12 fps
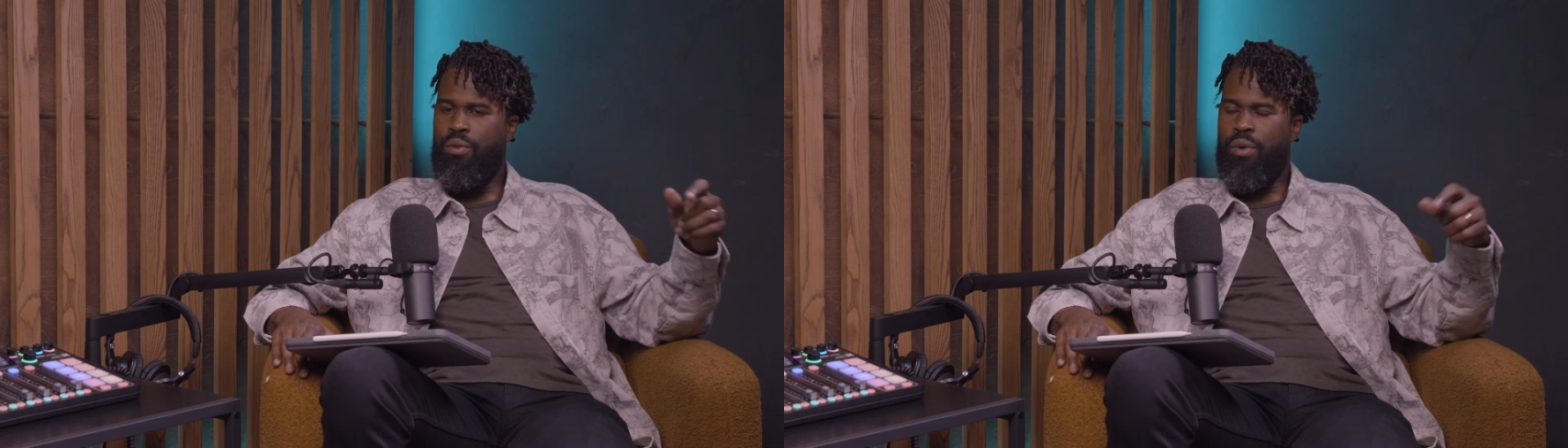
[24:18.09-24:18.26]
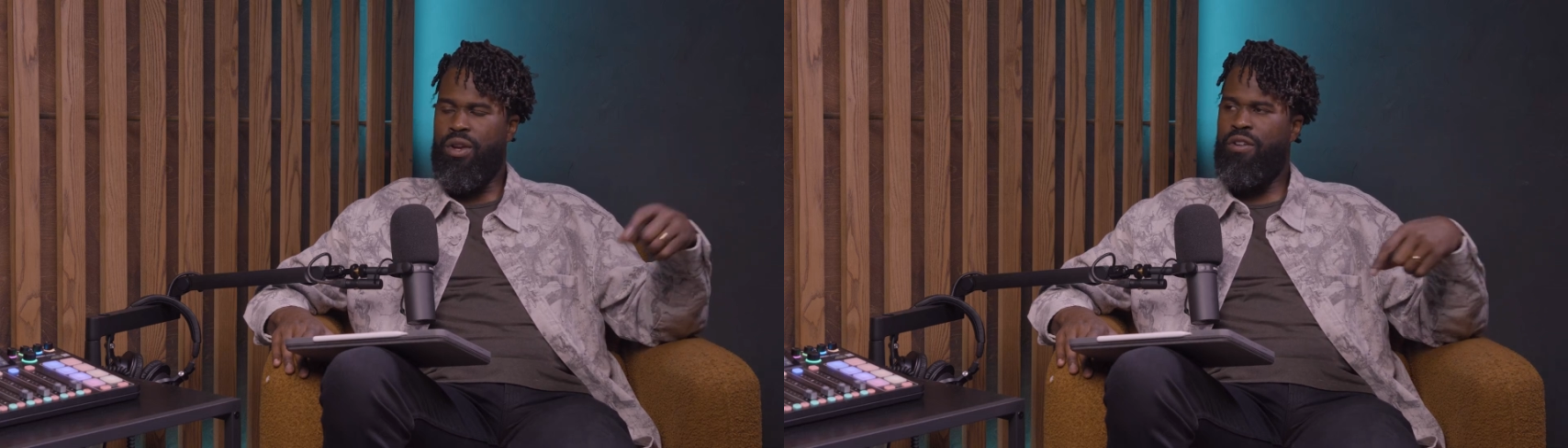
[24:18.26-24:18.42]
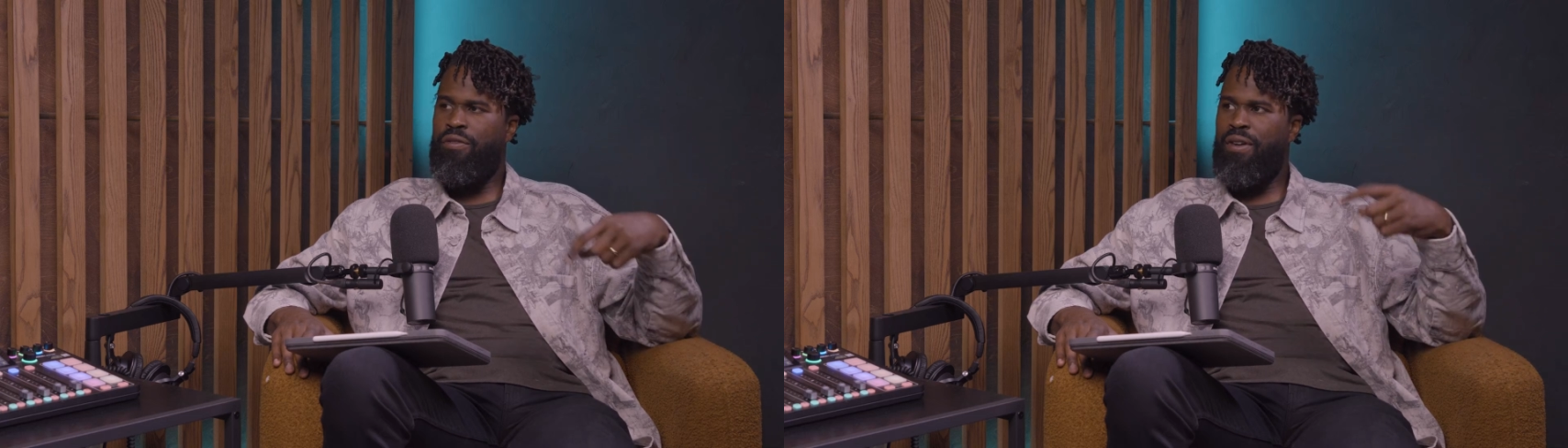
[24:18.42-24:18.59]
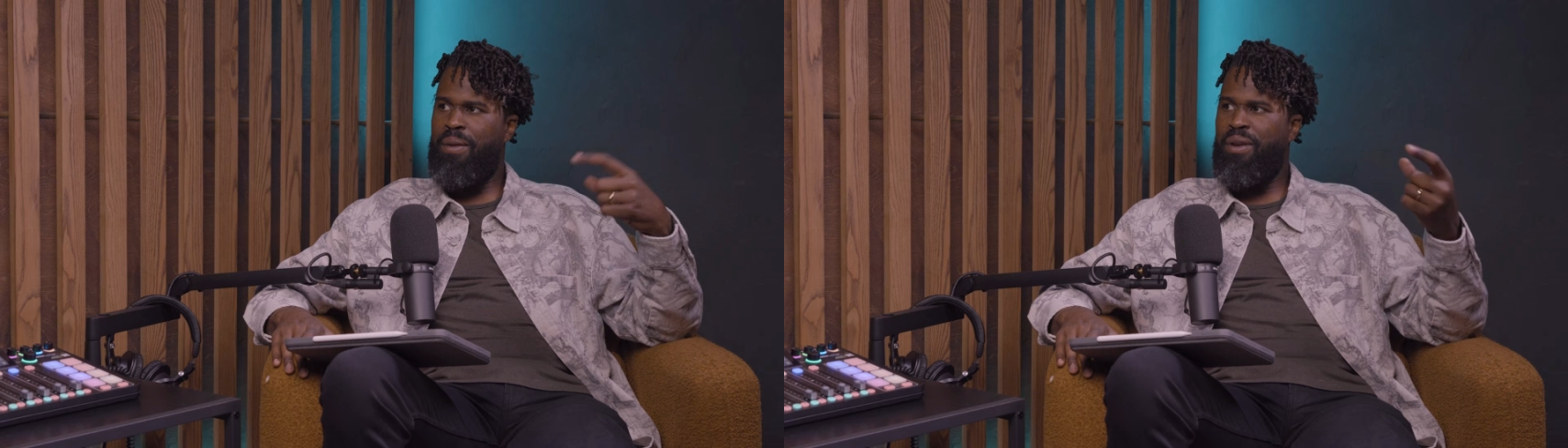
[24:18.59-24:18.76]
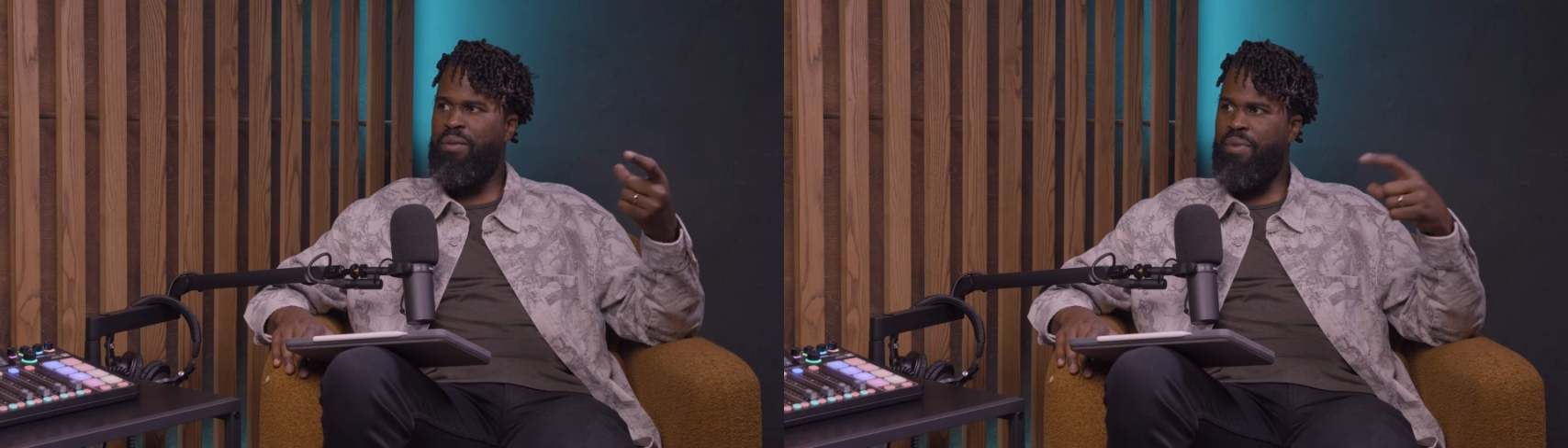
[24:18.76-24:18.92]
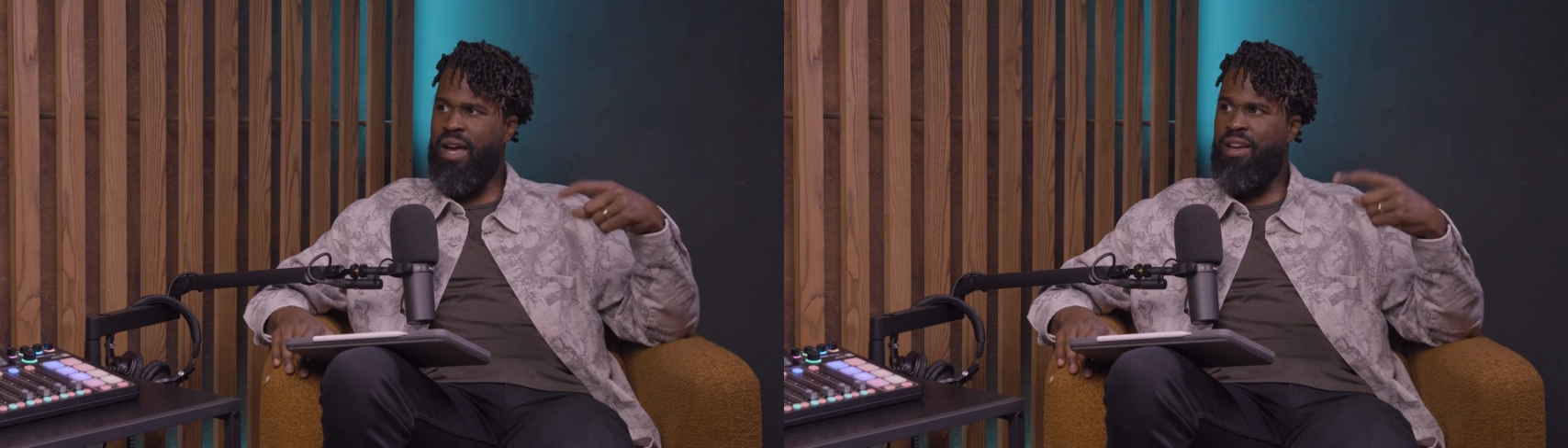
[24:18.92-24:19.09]
When you're
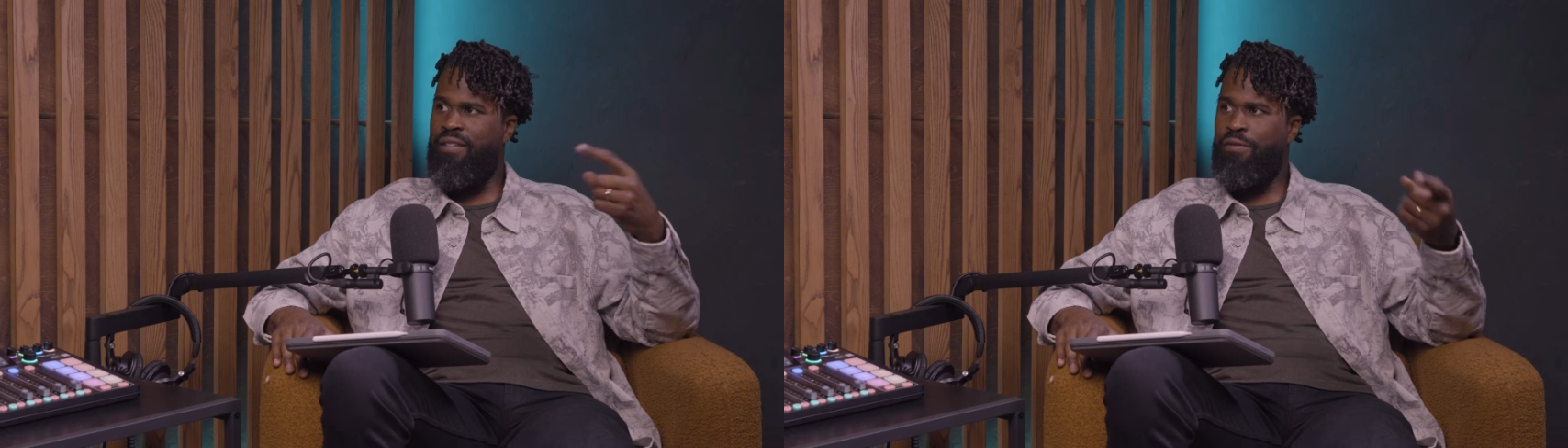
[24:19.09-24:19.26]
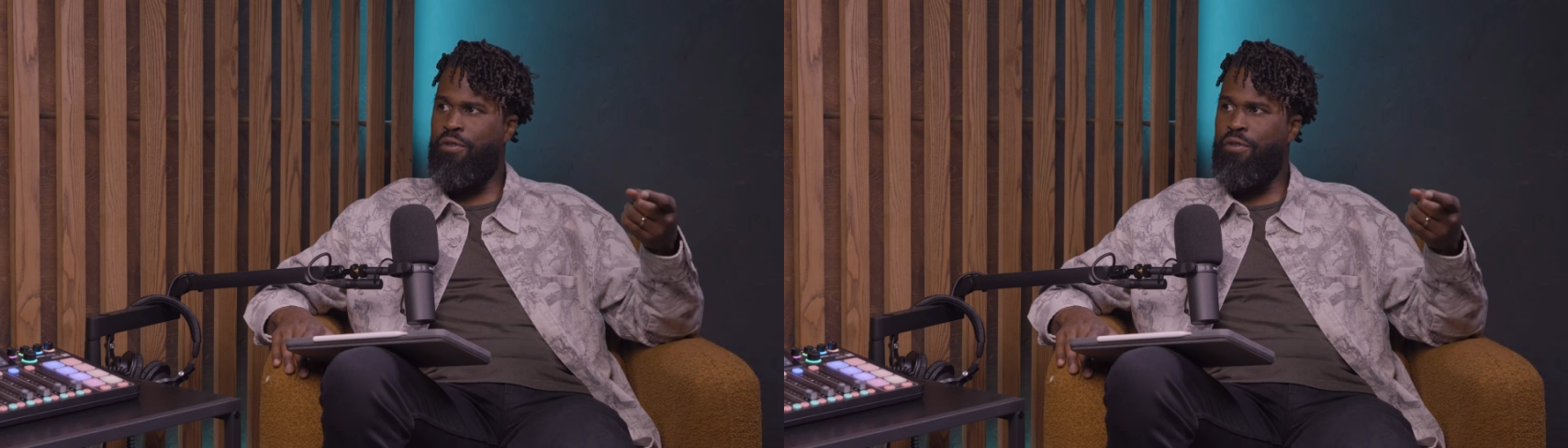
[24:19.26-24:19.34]
flipping back and